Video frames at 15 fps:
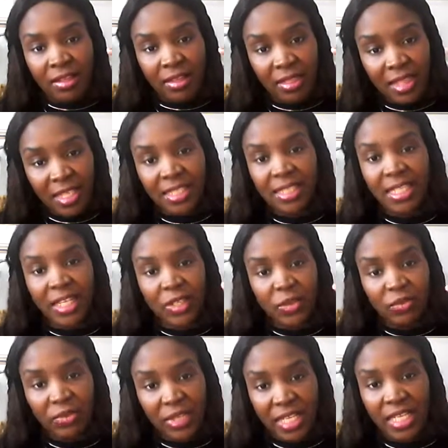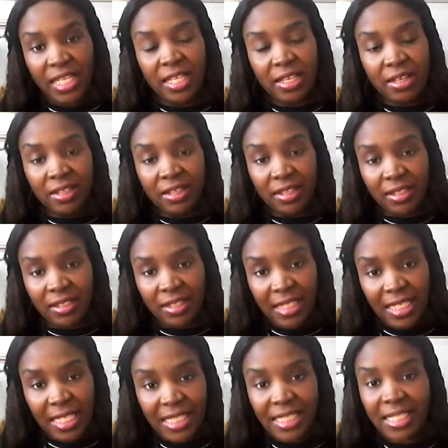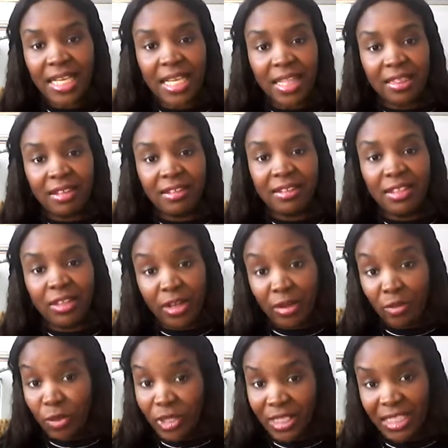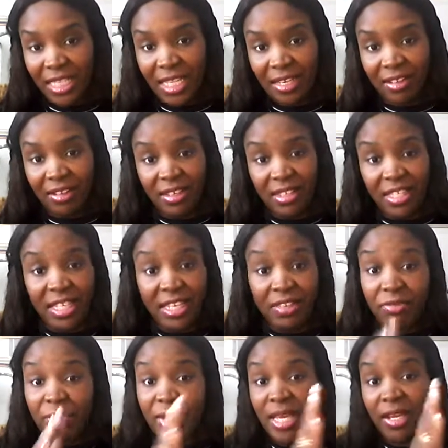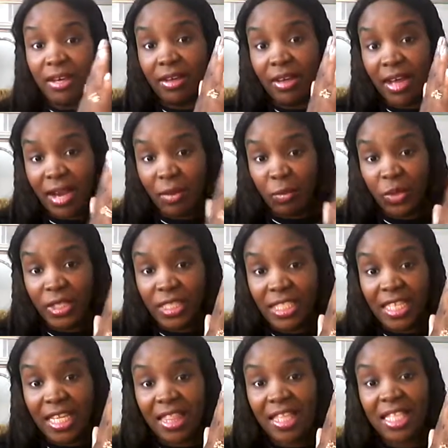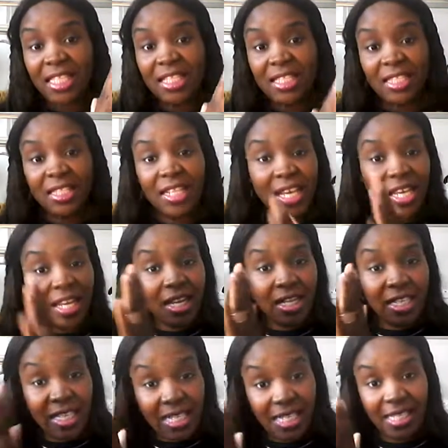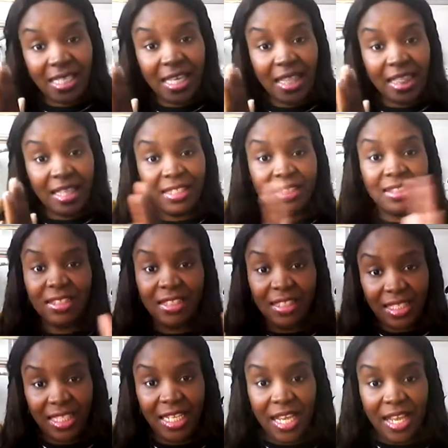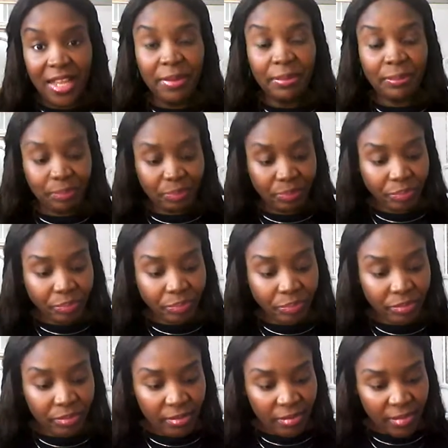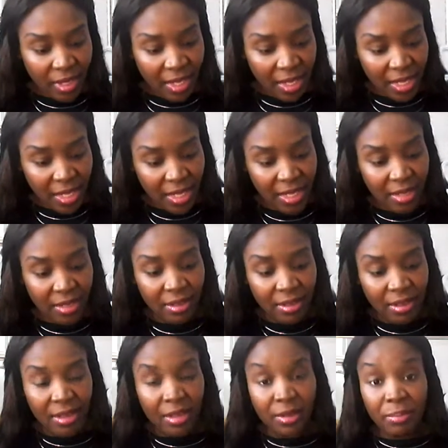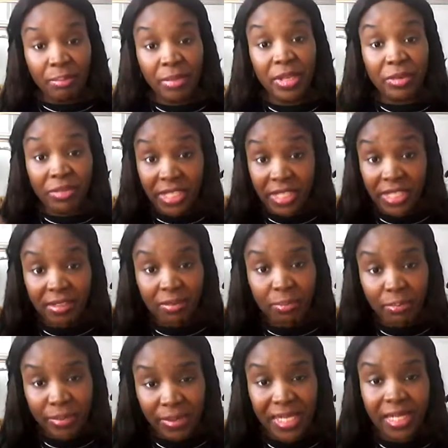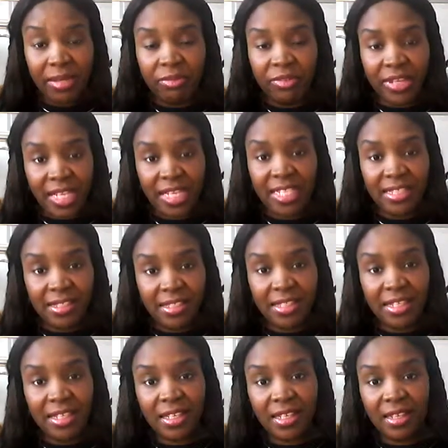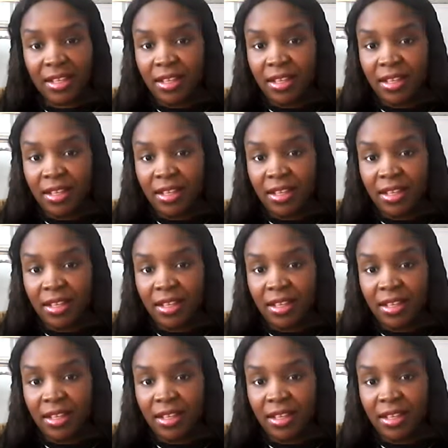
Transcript: things that you really need to get done or want to get done. You can even make I want to get this done and I need to get this done today. And be realistic.